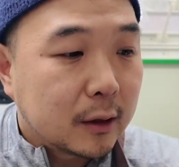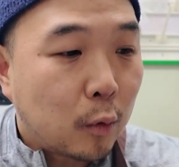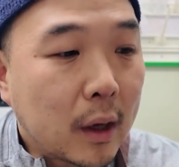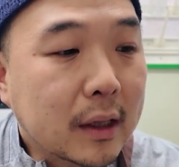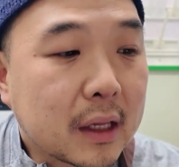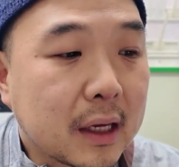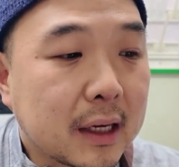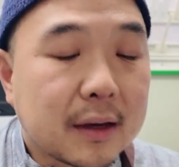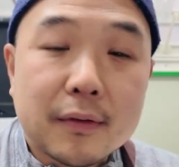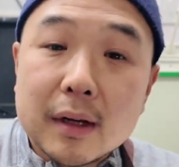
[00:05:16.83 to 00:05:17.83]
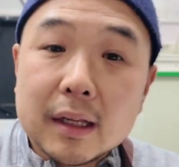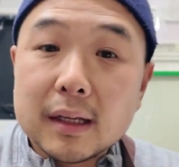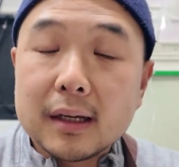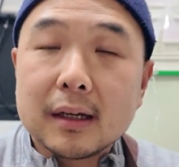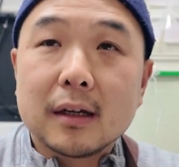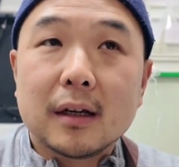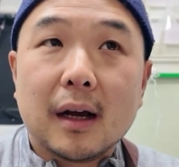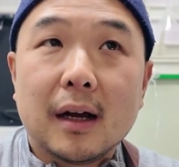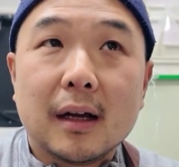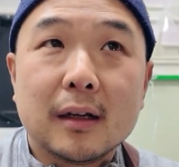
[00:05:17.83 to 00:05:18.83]
One thing, if anything,
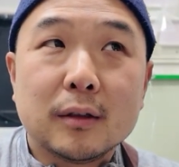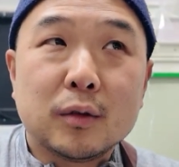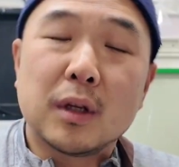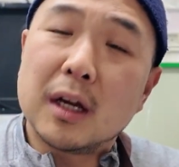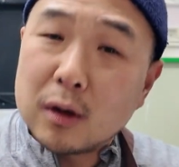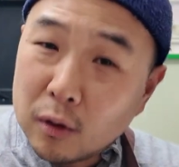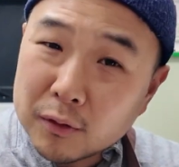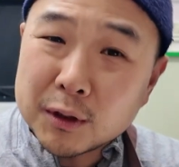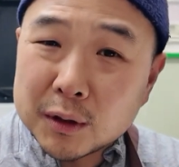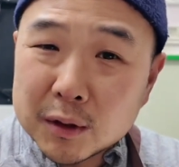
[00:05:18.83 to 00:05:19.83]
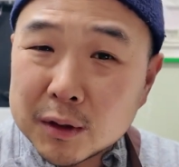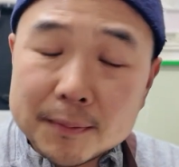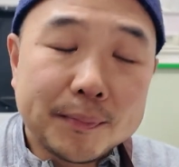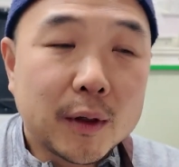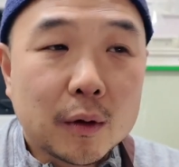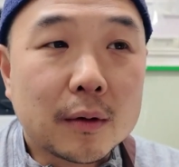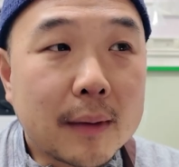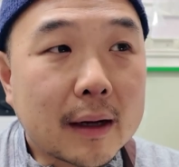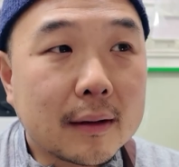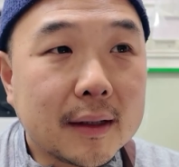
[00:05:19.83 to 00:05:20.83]
do not overstir your
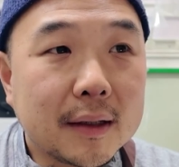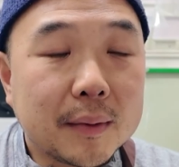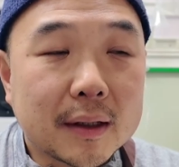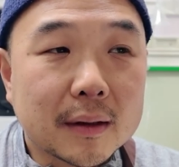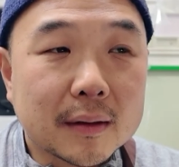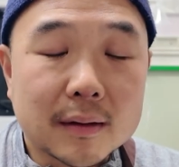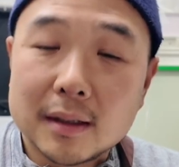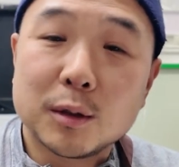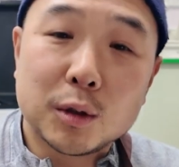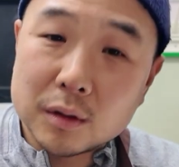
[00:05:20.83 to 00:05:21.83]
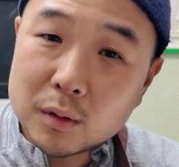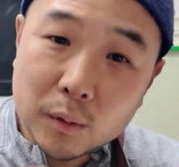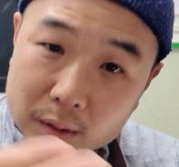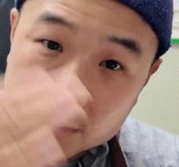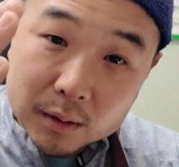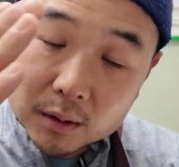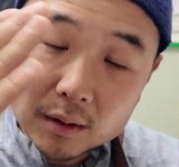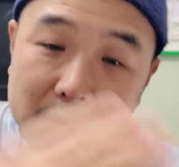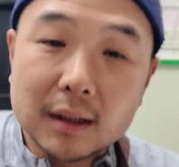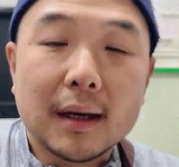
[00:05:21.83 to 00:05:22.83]
makgeolli, because that's just going to
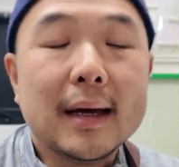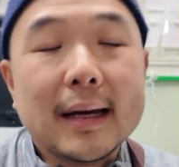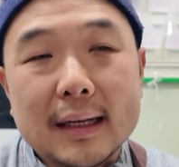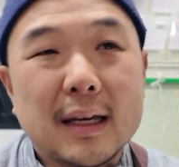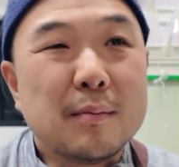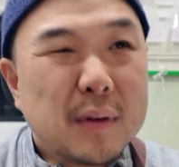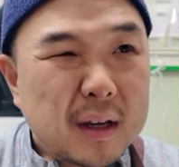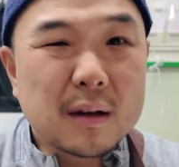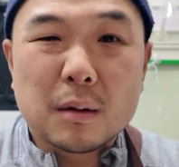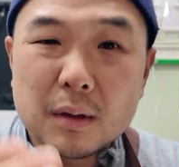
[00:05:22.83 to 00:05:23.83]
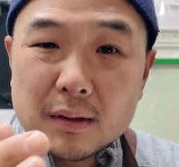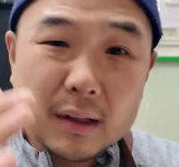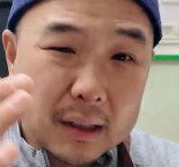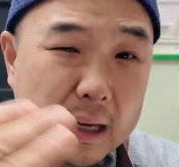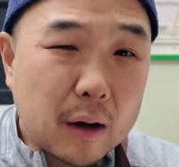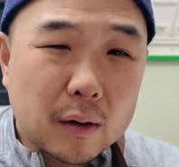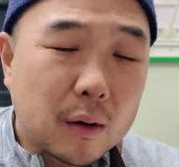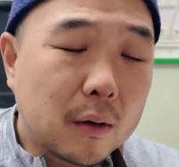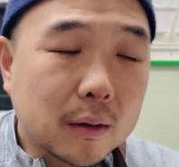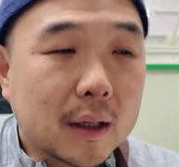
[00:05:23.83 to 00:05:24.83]
keep increasing the
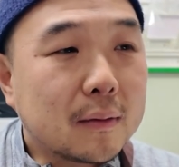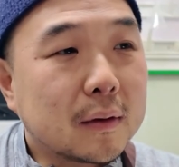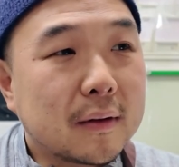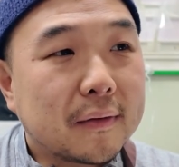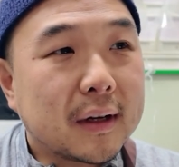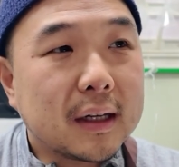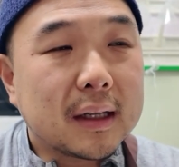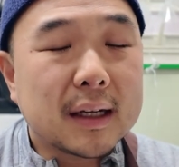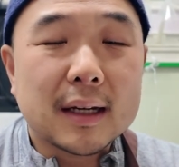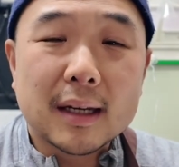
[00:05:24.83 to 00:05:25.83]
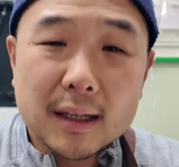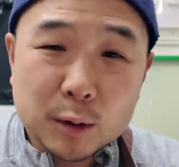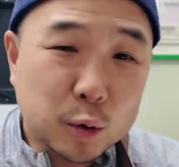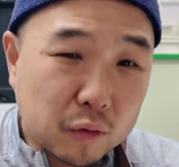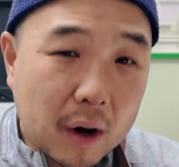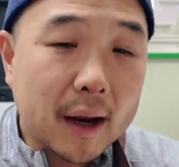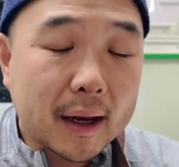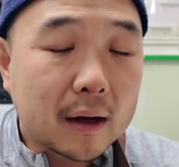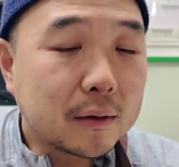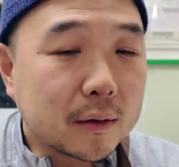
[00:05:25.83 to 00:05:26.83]
alcohol level, if anything, and it can
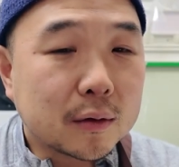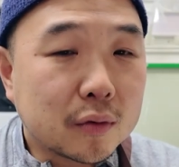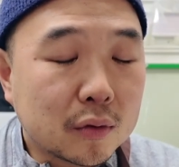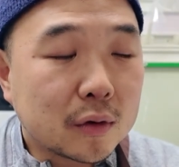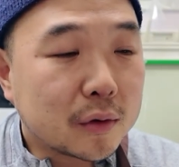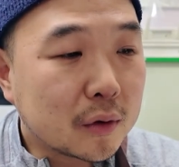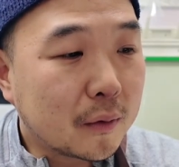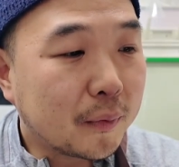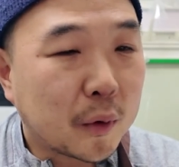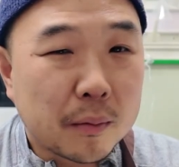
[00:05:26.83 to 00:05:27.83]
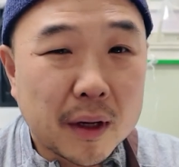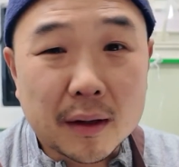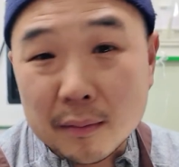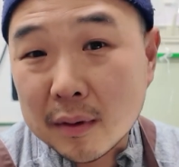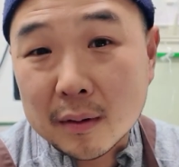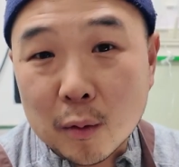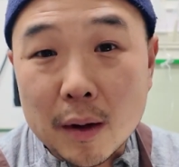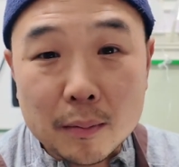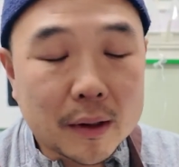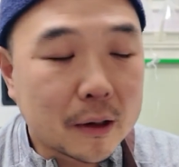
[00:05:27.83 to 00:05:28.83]
dry out your sul too, or make it
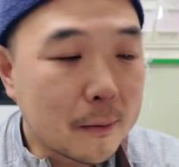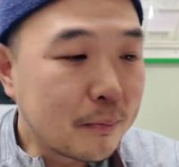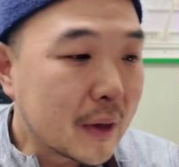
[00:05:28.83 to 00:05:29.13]
quite bitter.